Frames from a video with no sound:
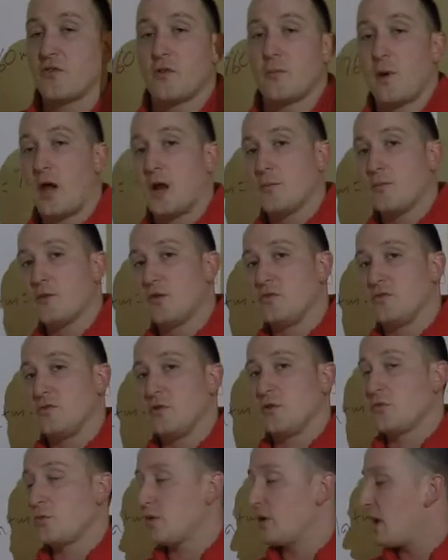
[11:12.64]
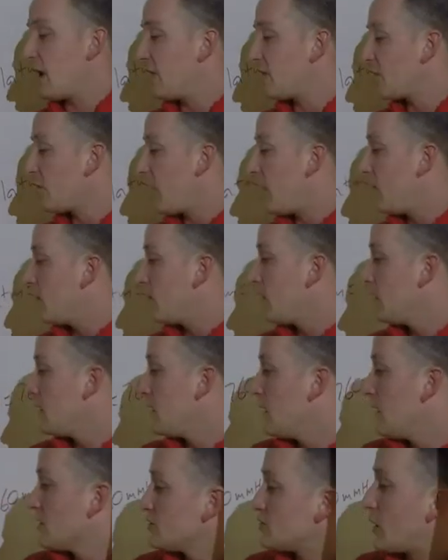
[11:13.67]
on the bottom. Those units would cancel out.
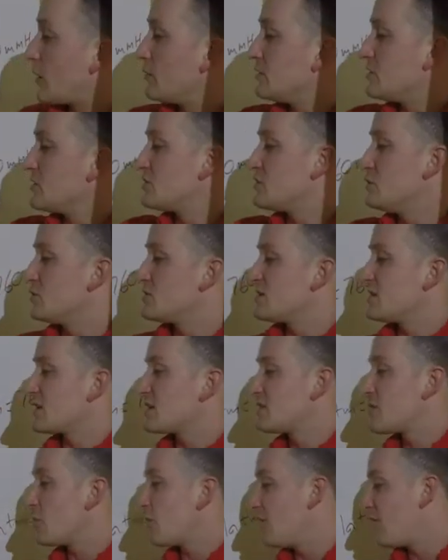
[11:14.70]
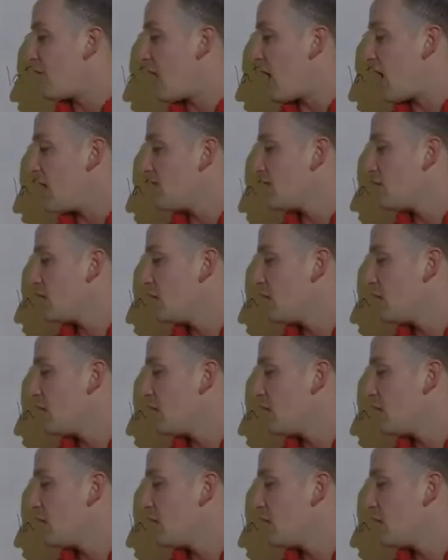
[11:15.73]
So I would just do 635